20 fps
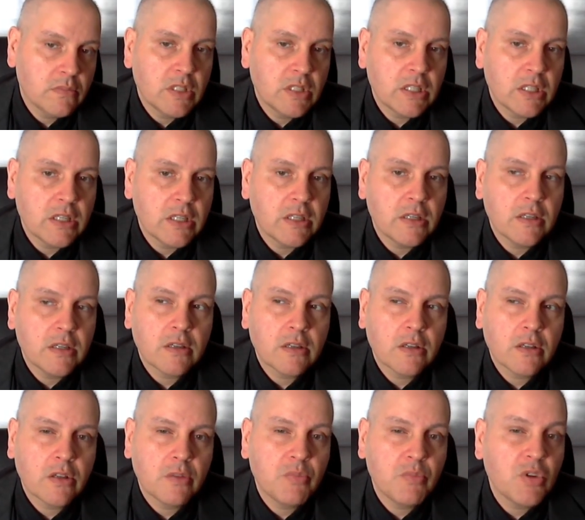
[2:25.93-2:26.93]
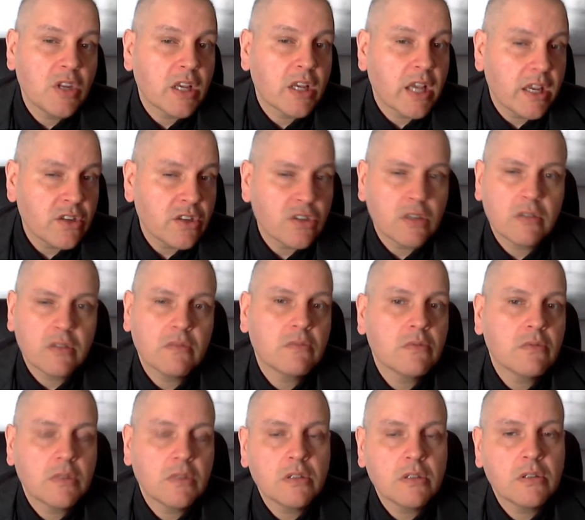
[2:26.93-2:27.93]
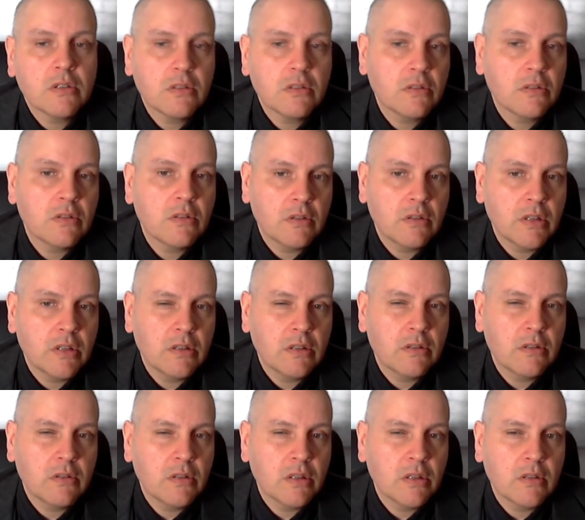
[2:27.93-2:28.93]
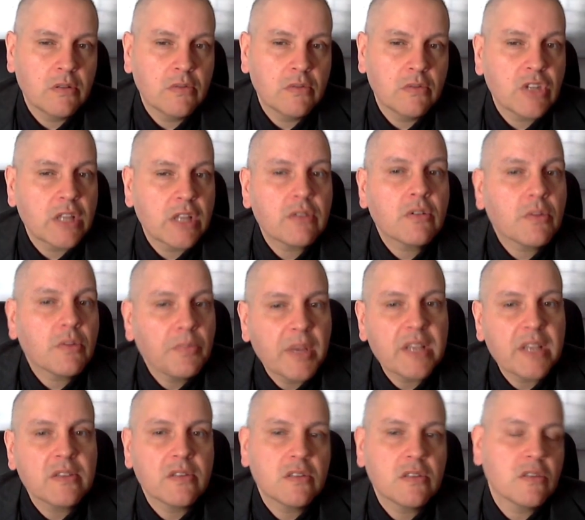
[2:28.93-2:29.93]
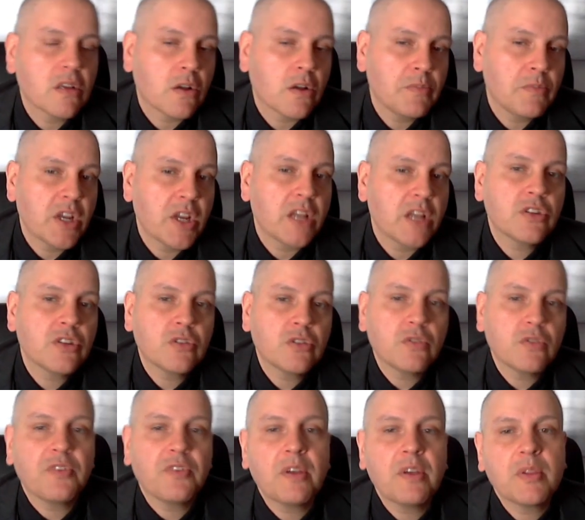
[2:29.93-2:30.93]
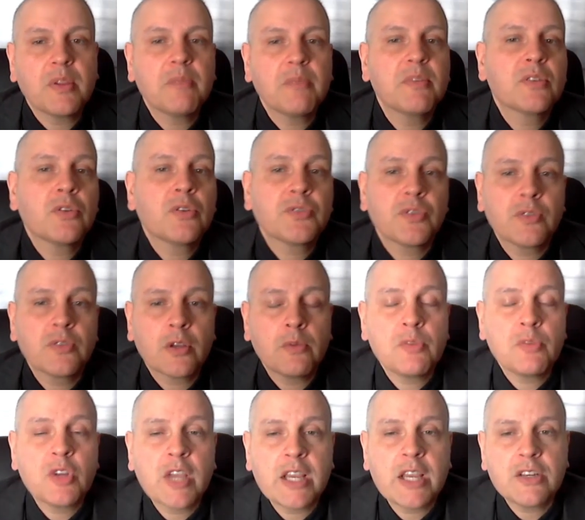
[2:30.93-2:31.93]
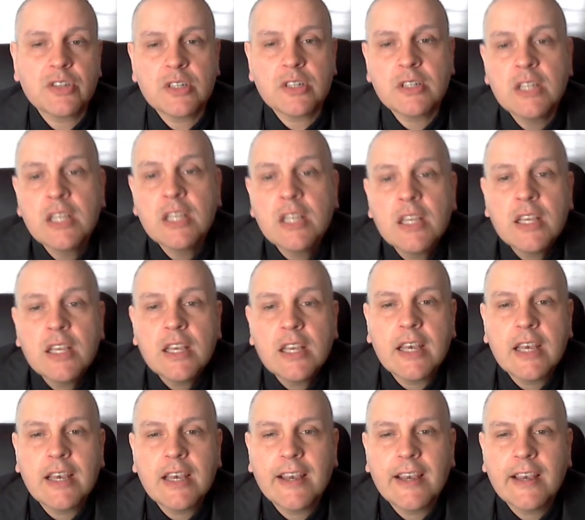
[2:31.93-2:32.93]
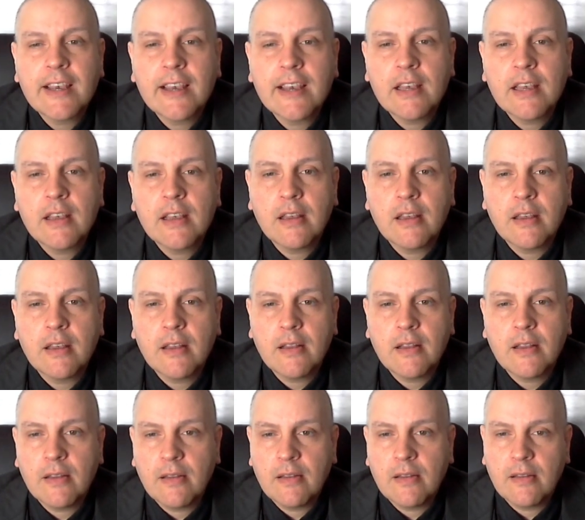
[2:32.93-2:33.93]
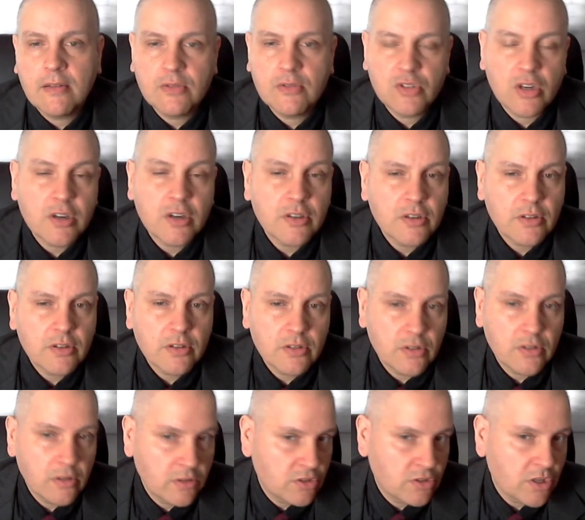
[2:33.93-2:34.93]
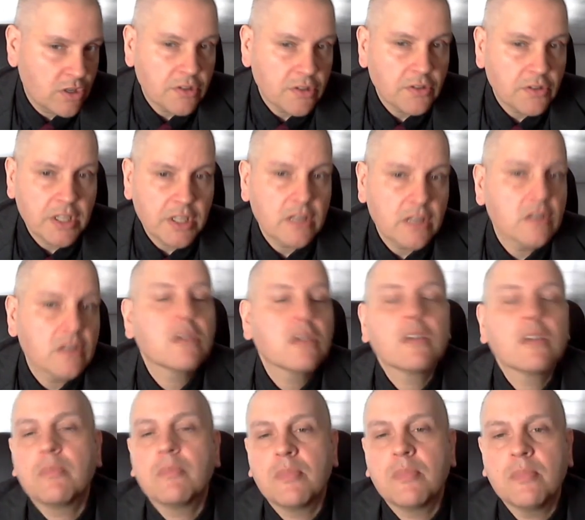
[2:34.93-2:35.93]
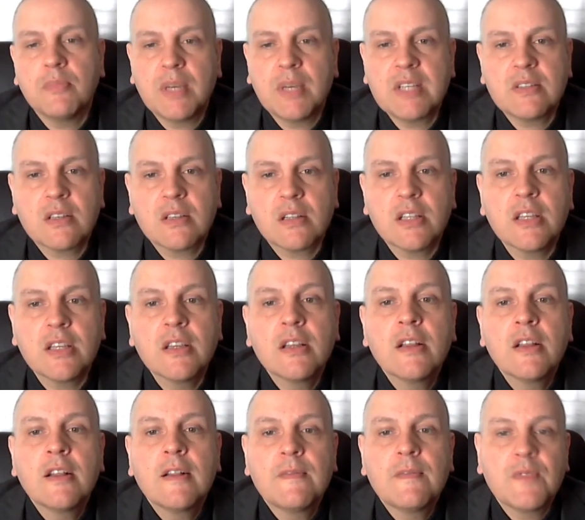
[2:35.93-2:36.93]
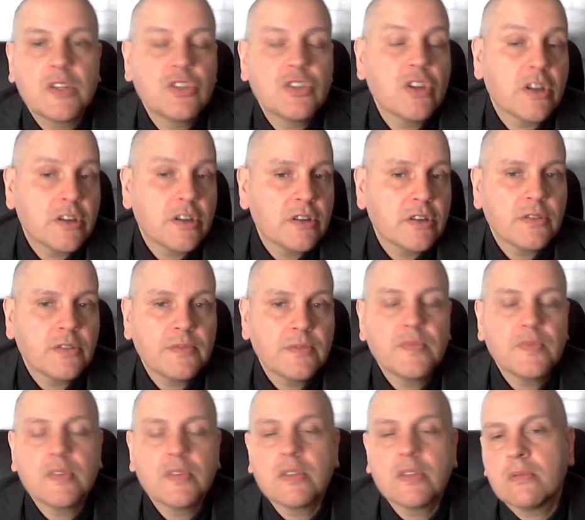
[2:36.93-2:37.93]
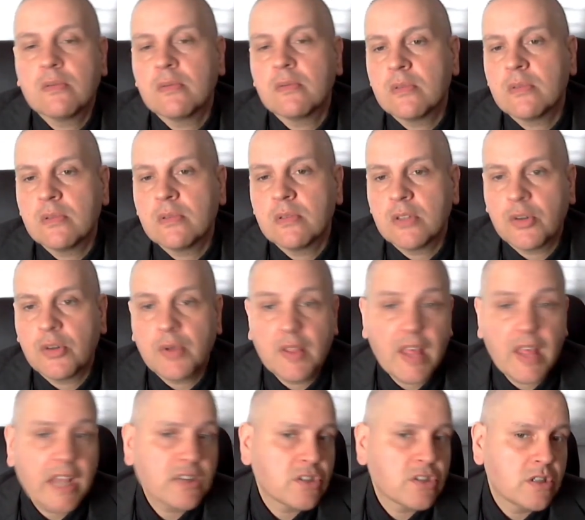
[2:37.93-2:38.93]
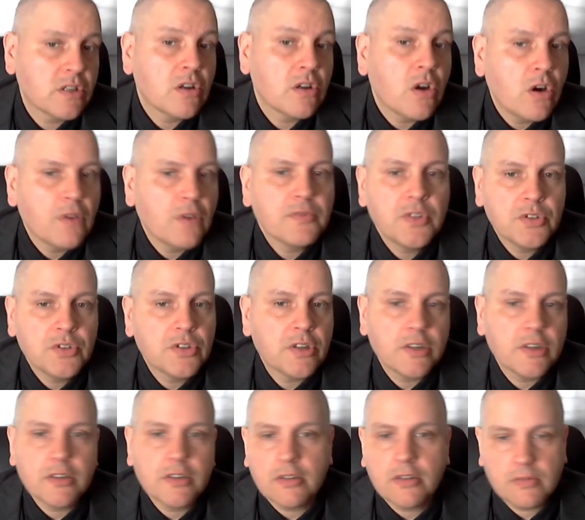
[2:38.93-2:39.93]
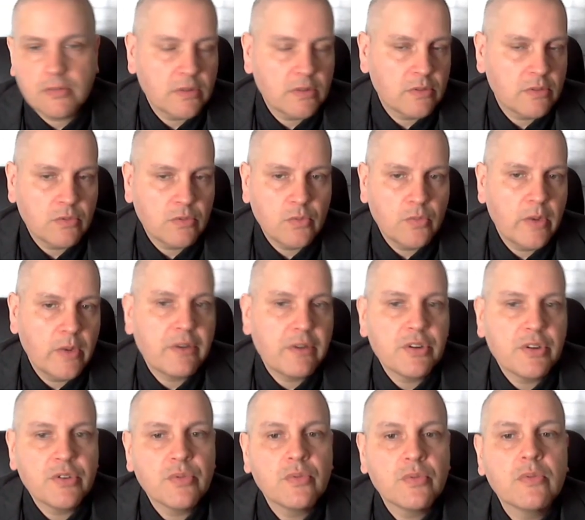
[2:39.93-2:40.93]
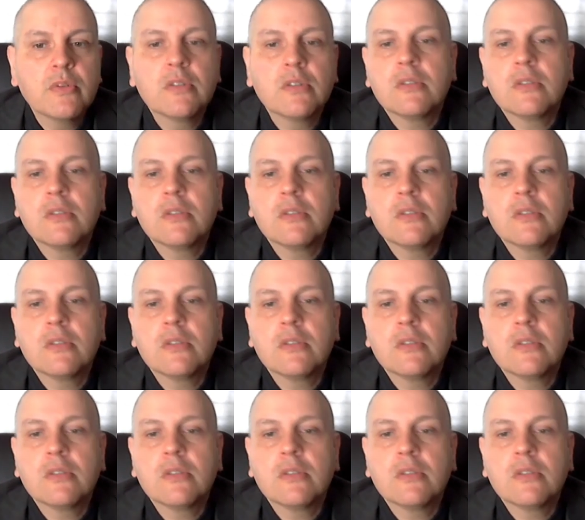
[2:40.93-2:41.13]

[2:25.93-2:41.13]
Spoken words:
the communication in general basis, the communication to family, but also the communication uh, journaling, basically the journal, the redaction of the journal, where you